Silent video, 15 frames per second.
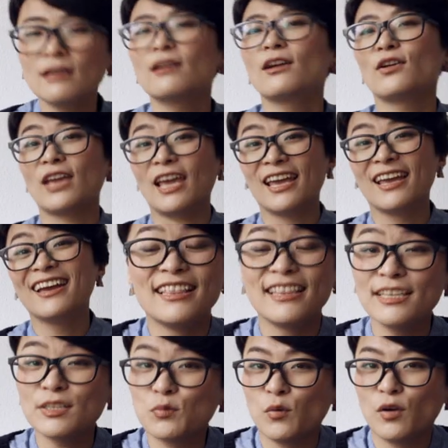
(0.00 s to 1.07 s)
okay,
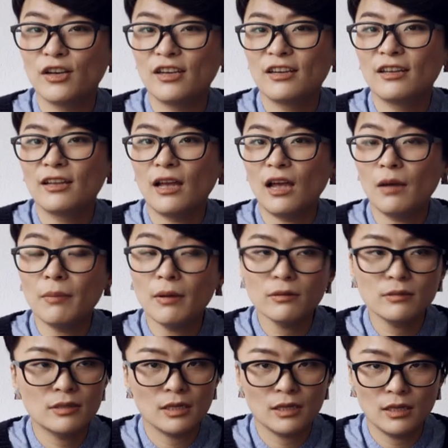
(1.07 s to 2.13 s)
this one. How about
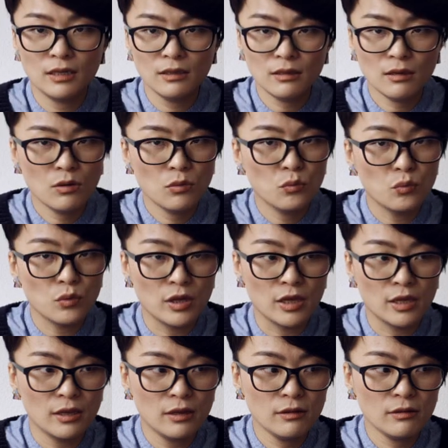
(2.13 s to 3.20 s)
singing
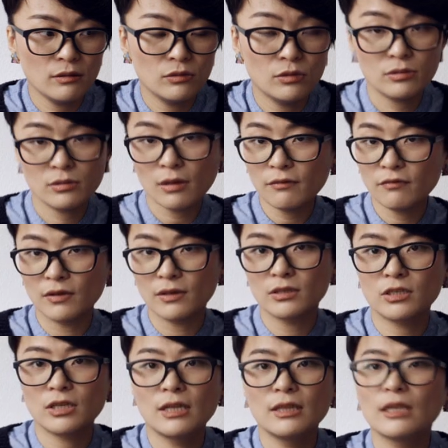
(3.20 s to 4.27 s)
with the
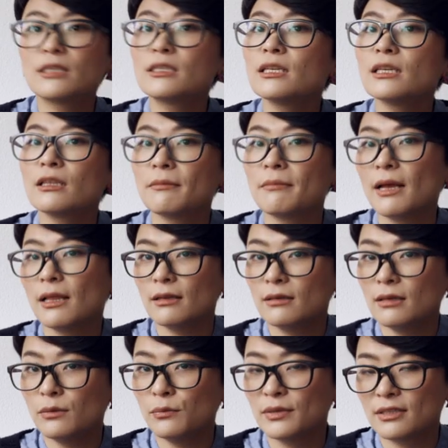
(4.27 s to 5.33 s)
solfège? Let's sing the
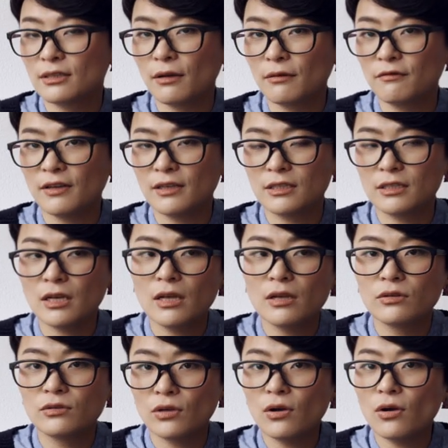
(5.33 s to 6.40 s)
melody with solfège.
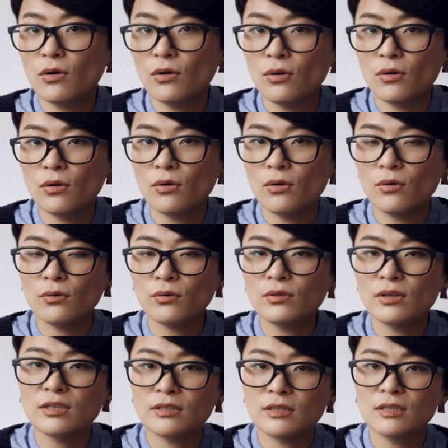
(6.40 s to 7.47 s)
Do,
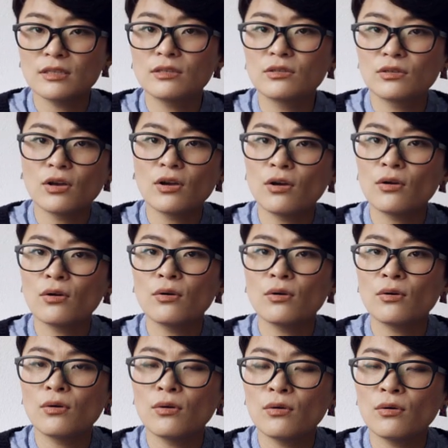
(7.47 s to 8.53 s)
this is
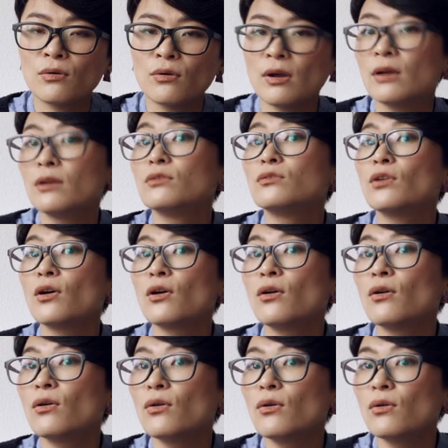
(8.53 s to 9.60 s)
do,
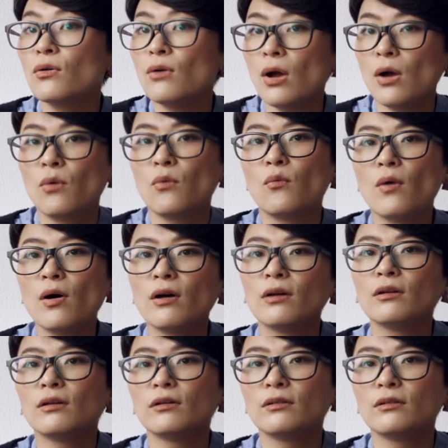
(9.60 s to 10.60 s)
do, 1,